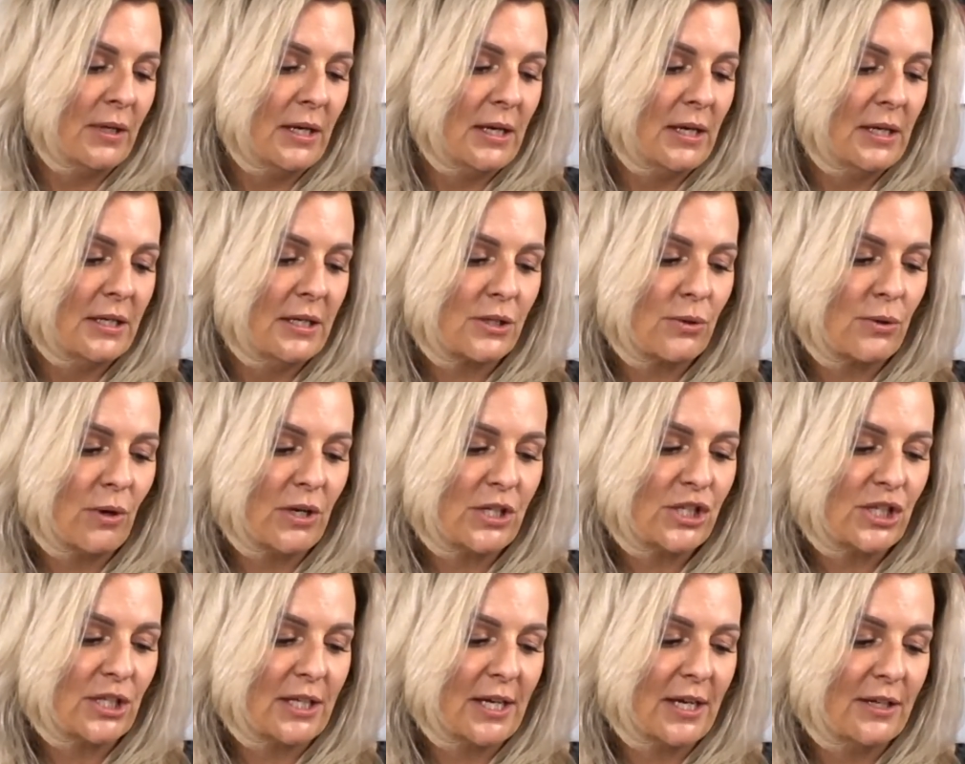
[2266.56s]
His
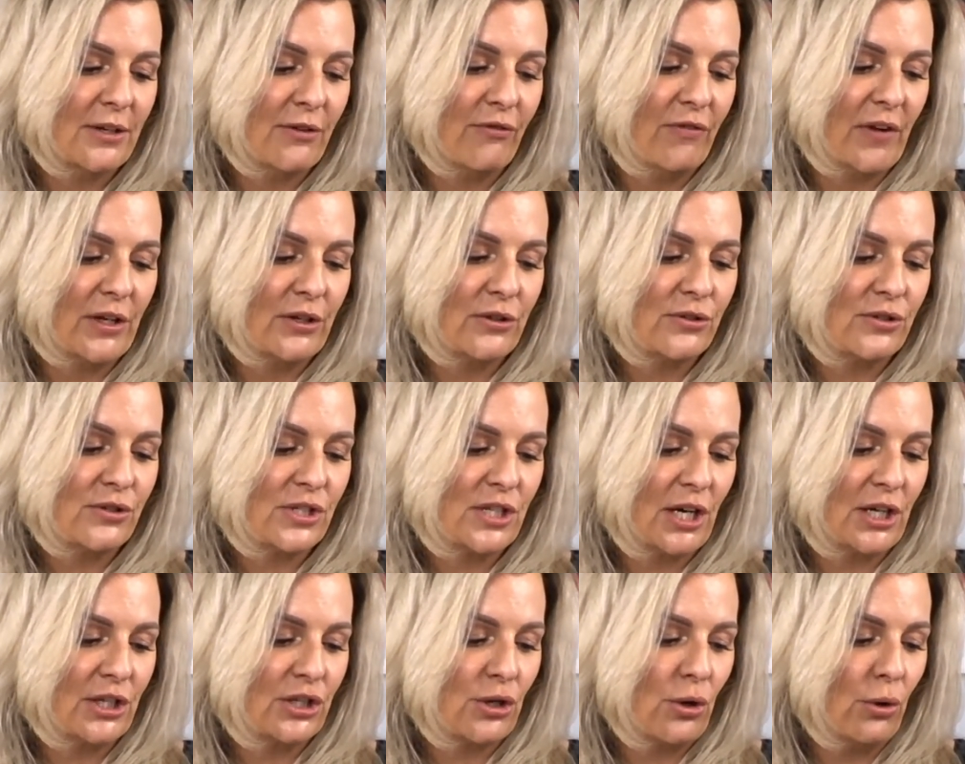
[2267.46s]
question: can defenders
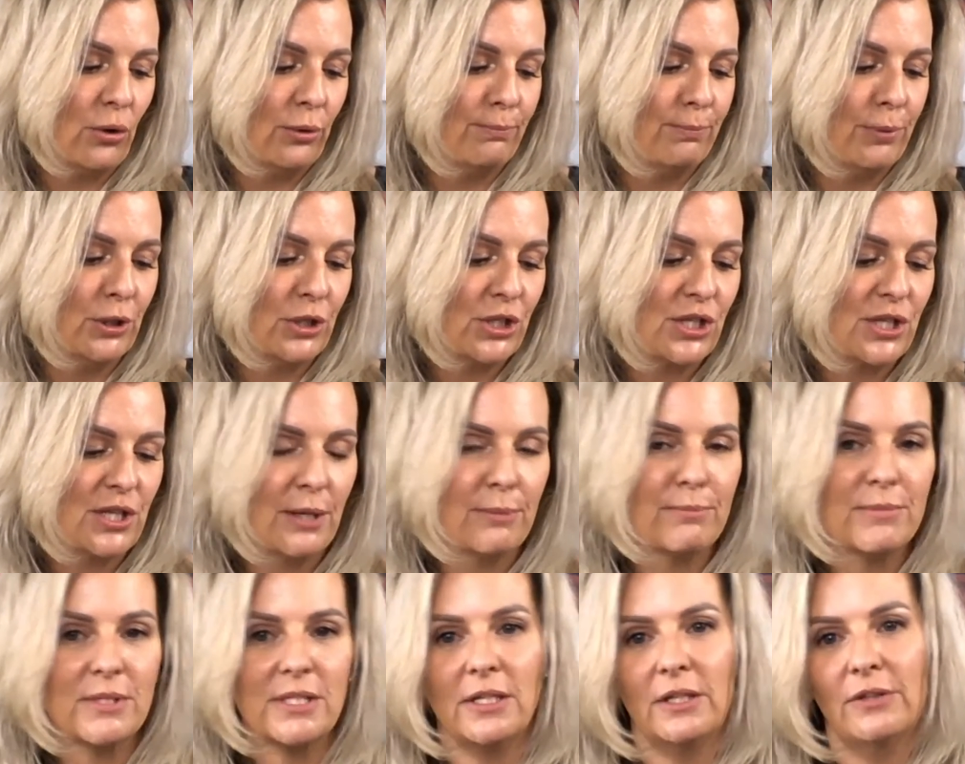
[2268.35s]
touch, hold, push
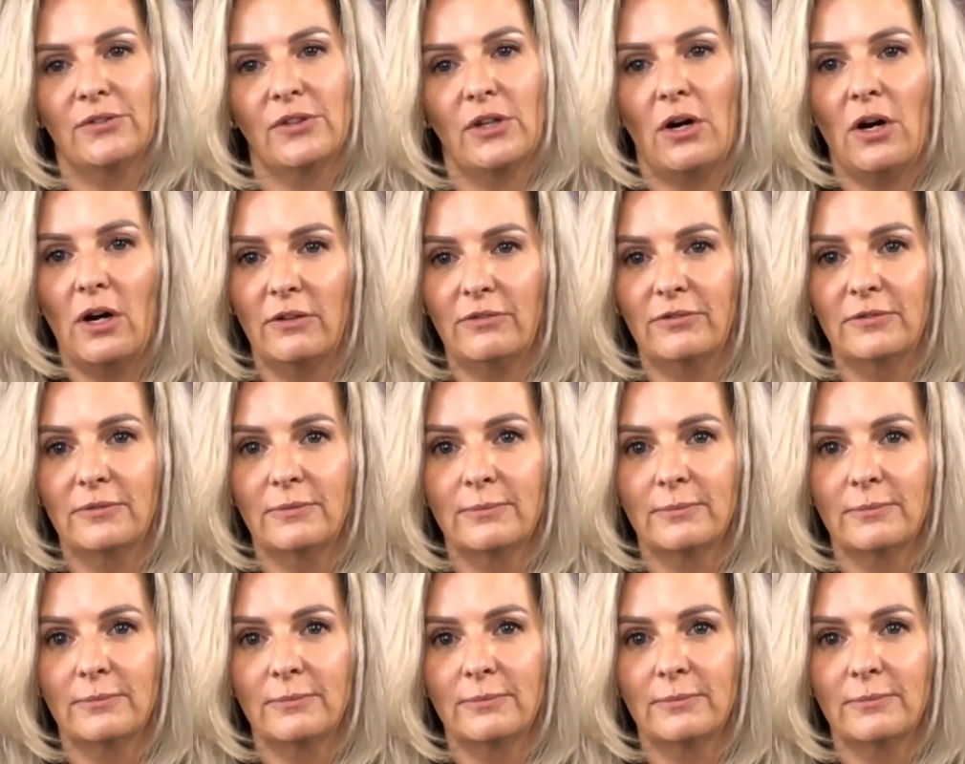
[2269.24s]
themselves off?